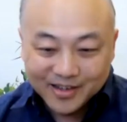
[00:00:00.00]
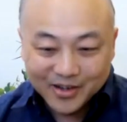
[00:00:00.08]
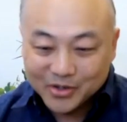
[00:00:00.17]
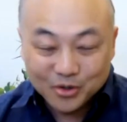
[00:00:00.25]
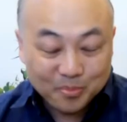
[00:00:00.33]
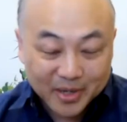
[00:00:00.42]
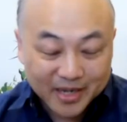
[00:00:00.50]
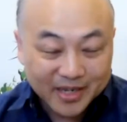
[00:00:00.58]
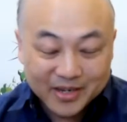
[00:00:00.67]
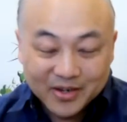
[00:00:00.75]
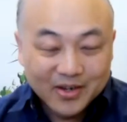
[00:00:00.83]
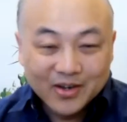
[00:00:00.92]
on your
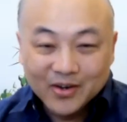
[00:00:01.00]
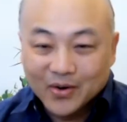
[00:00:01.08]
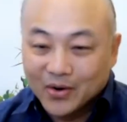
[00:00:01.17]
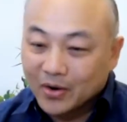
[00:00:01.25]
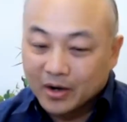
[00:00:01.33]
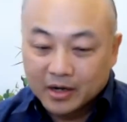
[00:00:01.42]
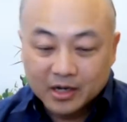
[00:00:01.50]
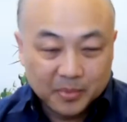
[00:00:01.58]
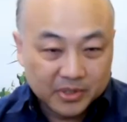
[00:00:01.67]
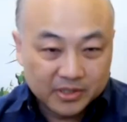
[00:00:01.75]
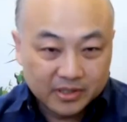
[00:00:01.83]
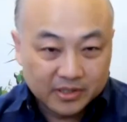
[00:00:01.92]
bed, or coming
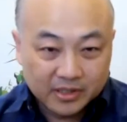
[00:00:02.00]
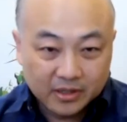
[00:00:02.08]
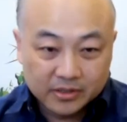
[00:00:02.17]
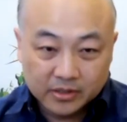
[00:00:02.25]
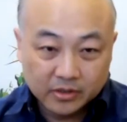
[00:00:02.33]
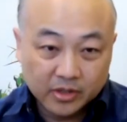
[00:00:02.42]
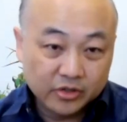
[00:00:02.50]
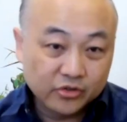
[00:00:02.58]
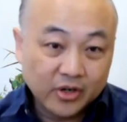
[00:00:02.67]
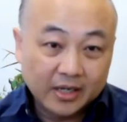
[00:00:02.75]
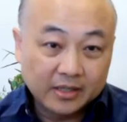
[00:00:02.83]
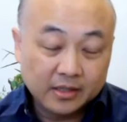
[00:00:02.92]
to the sales center and
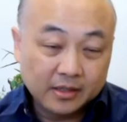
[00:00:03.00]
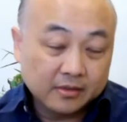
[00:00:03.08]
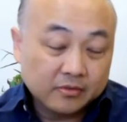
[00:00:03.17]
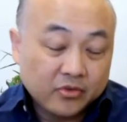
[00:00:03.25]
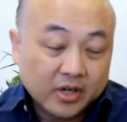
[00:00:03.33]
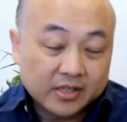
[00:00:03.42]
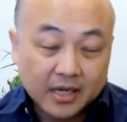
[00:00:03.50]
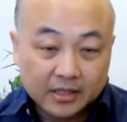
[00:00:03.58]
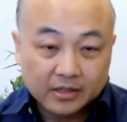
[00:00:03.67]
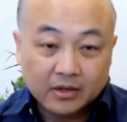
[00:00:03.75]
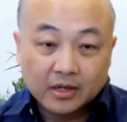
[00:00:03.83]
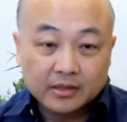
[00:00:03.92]

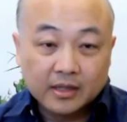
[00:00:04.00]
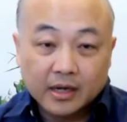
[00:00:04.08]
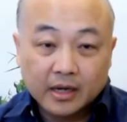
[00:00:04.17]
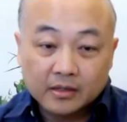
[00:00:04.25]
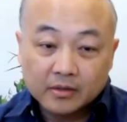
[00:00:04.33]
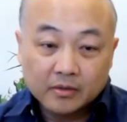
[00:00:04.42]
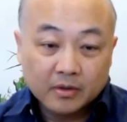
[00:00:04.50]
transacting online